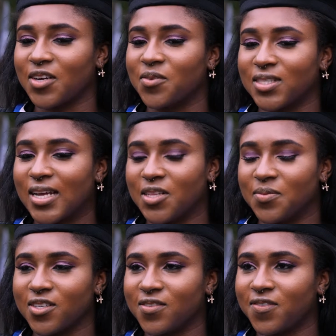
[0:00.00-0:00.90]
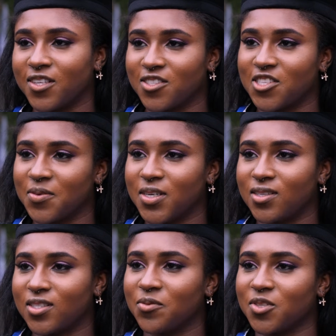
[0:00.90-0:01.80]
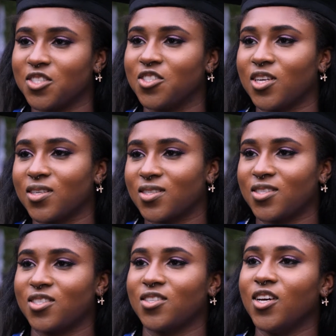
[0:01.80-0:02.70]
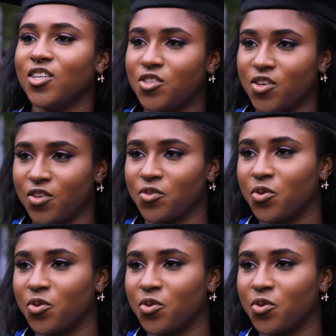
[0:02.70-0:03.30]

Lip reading: There was an element of fun to it, so it wasn't just doing your